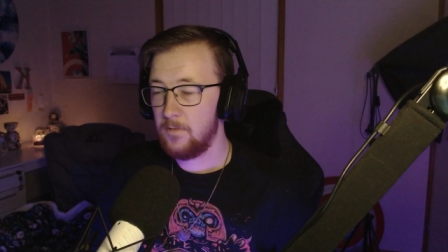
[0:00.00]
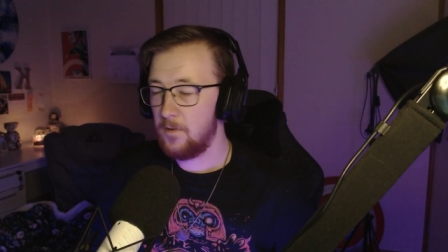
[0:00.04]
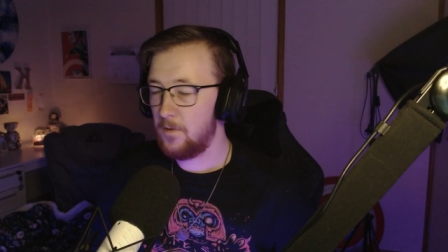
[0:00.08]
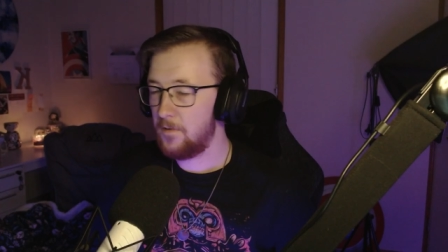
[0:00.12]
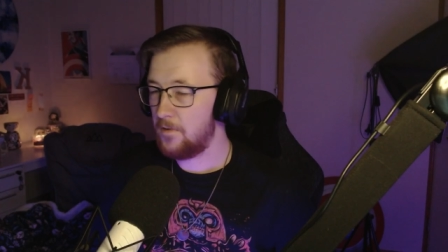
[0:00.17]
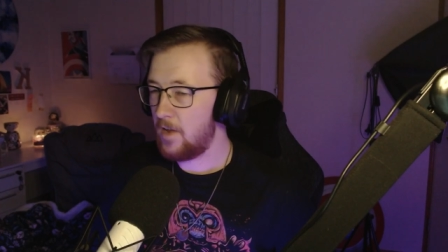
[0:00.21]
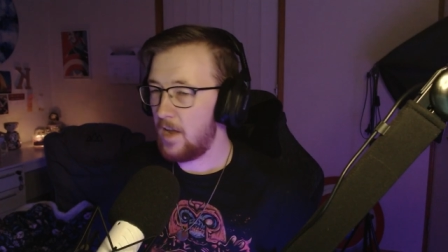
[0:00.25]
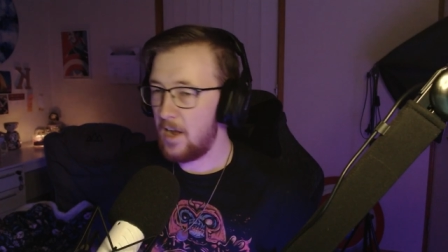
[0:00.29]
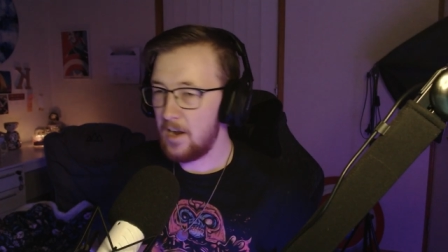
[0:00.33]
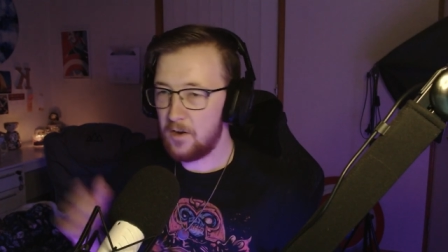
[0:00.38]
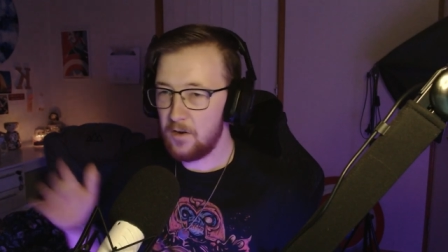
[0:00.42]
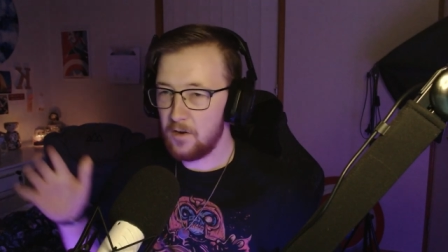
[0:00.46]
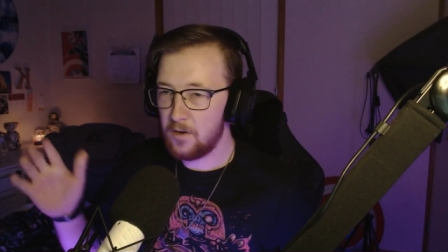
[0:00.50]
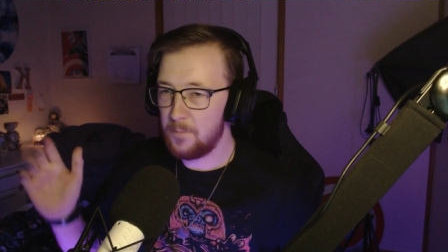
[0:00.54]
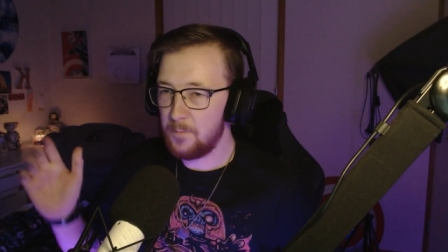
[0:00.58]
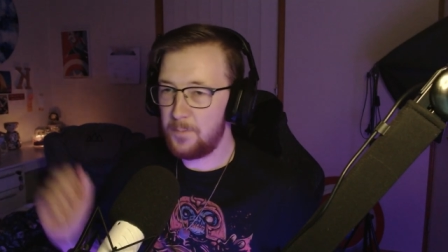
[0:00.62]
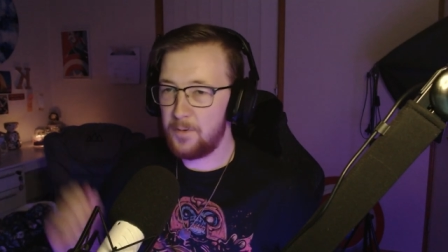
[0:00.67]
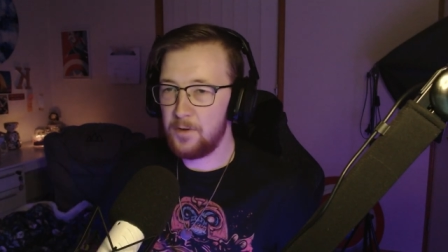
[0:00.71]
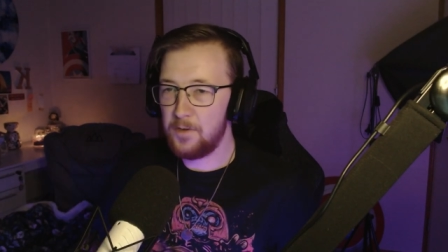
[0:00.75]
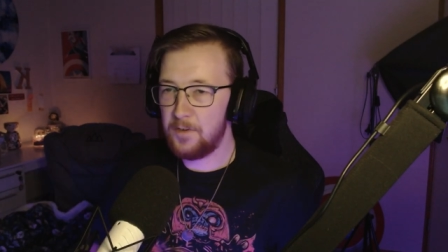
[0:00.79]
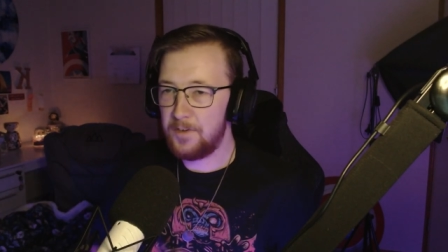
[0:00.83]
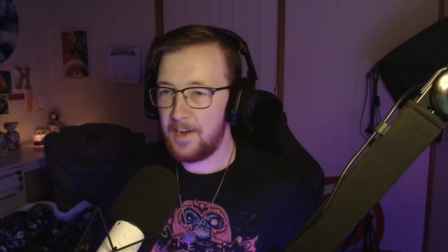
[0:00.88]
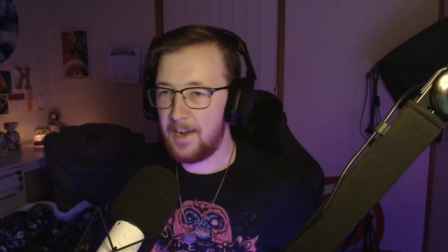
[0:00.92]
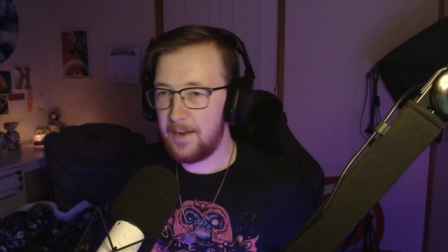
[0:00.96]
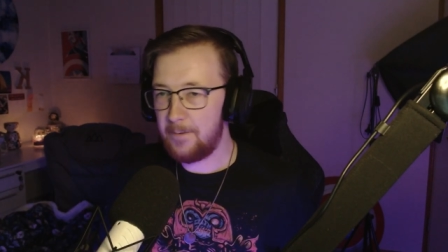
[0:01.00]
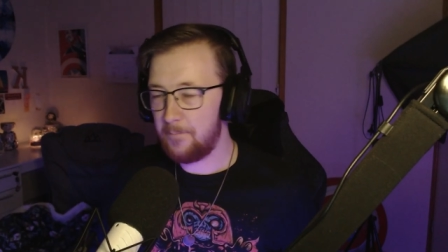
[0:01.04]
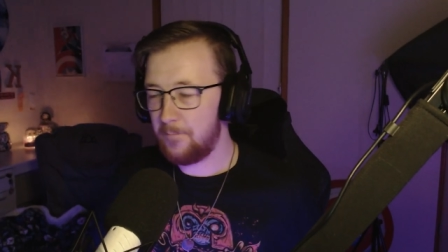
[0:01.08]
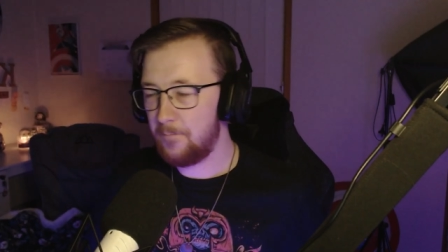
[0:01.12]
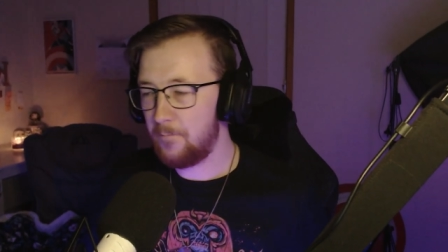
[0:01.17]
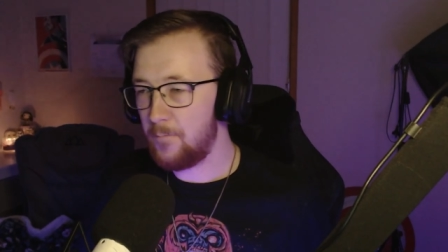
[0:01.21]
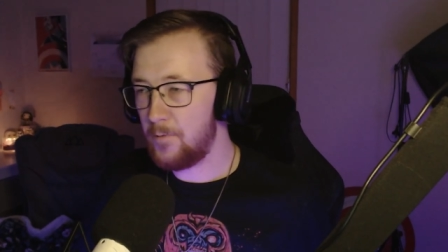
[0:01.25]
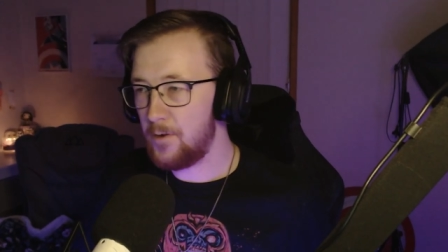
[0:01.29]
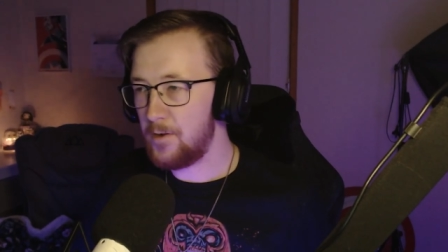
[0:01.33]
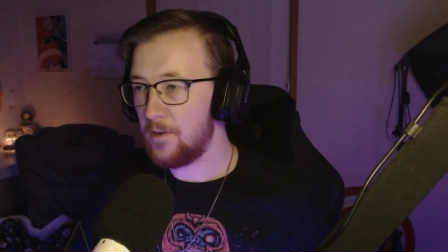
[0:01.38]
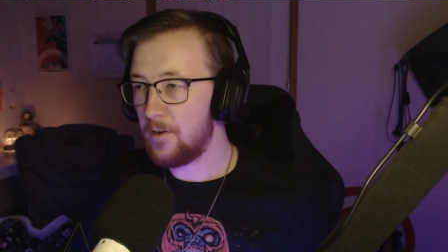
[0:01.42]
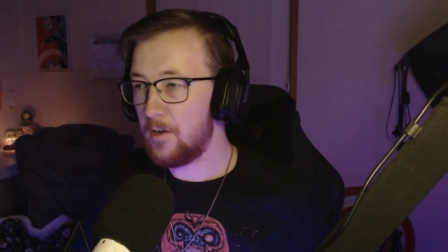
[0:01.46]
Oh, I gotta pull it up.
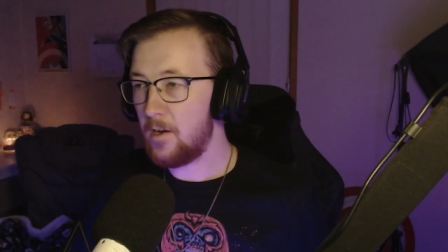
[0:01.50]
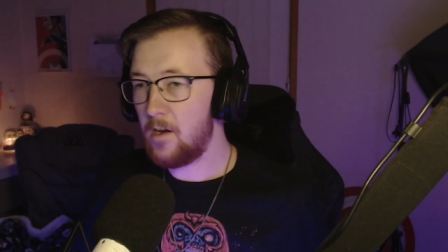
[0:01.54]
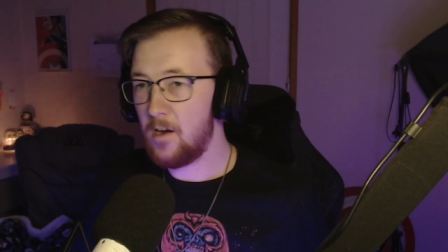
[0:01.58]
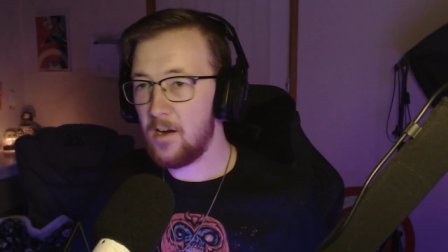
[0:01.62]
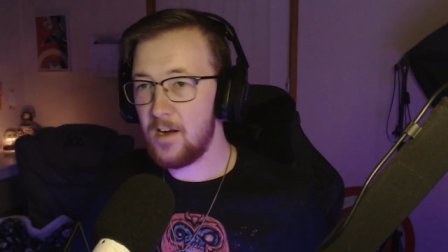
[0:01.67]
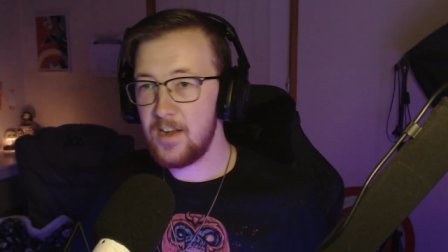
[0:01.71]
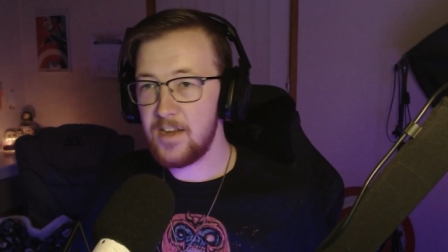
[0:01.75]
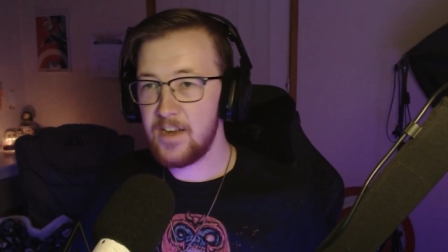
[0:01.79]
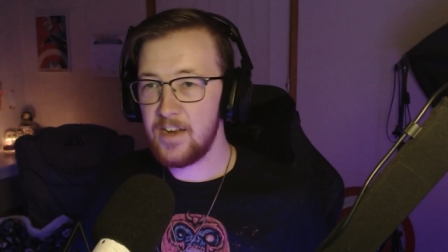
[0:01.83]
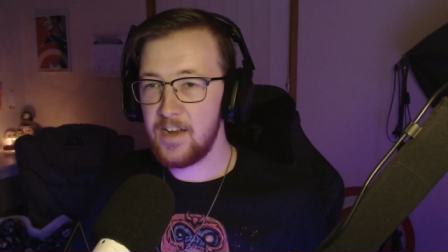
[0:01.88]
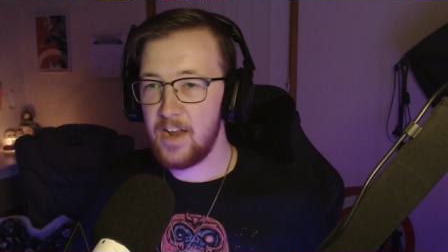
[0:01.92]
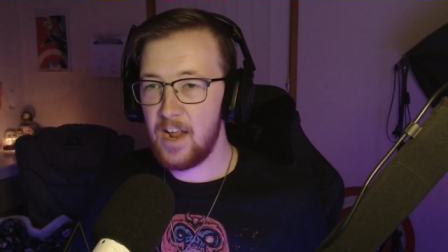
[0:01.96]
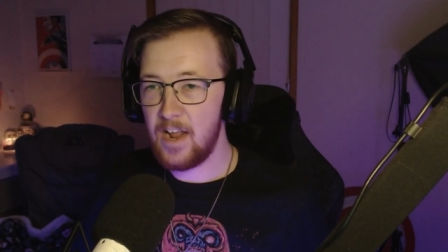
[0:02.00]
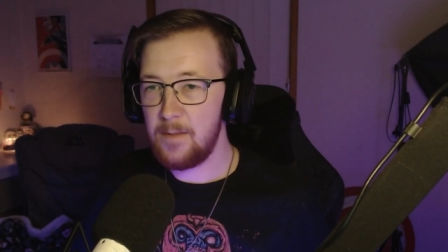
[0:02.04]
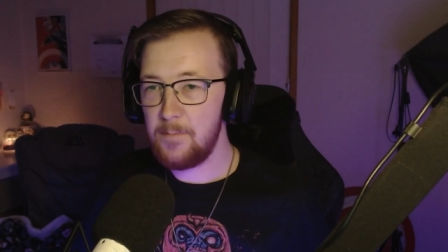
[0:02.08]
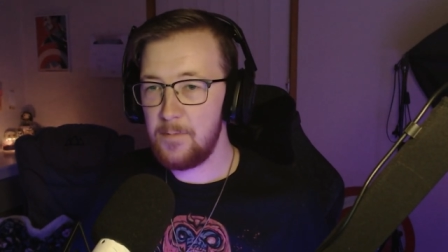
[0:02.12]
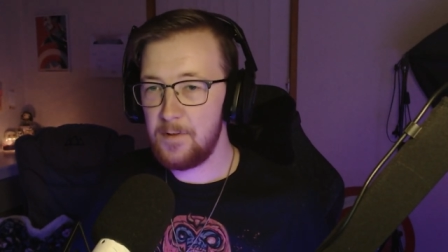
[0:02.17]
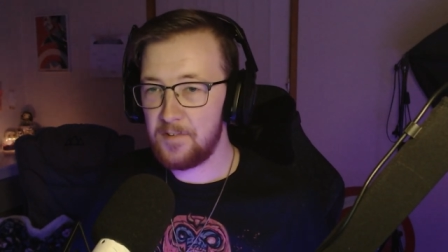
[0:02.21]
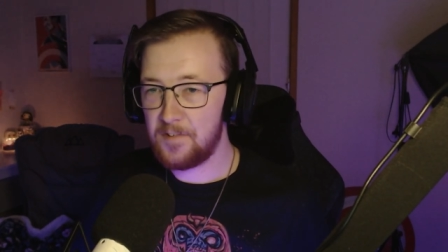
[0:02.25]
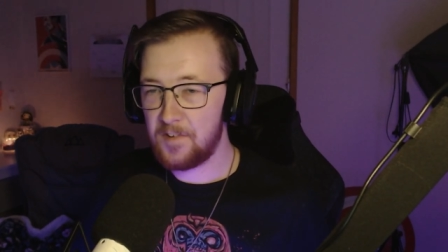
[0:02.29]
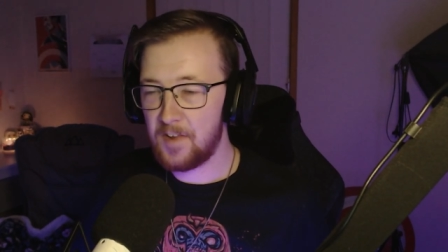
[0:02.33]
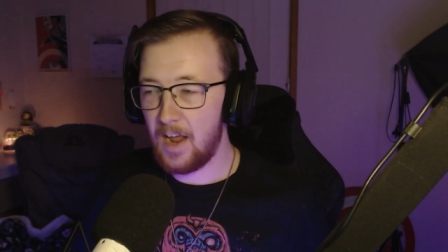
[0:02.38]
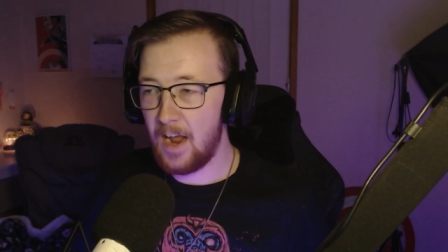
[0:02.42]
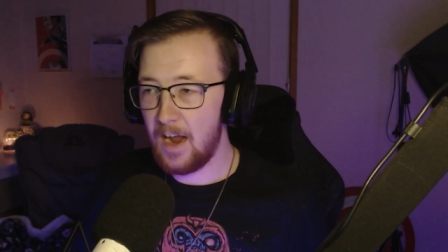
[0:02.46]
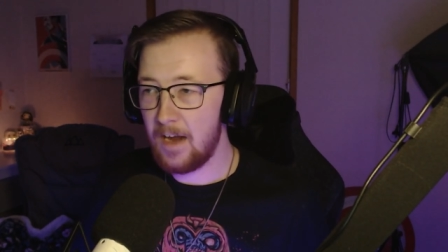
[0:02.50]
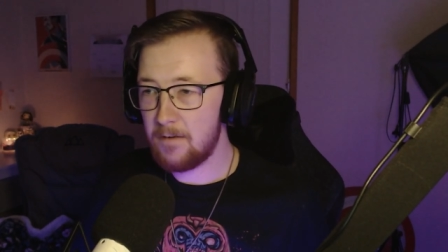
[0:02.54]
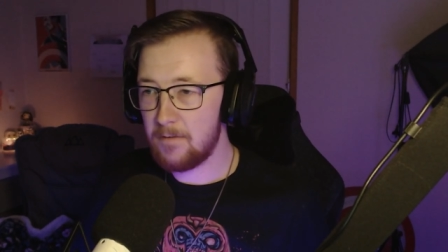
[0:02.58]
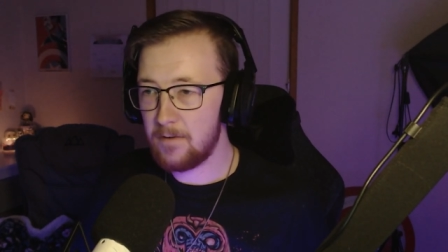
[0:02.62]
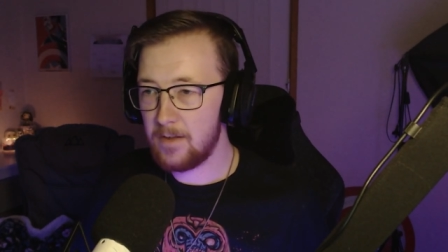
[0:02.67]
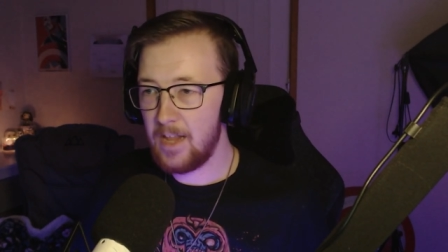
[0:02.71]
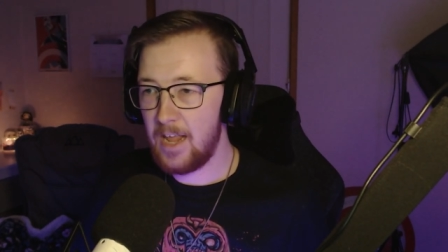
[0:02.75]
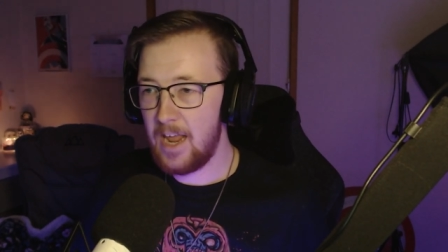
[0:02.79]
What kind of name is Carol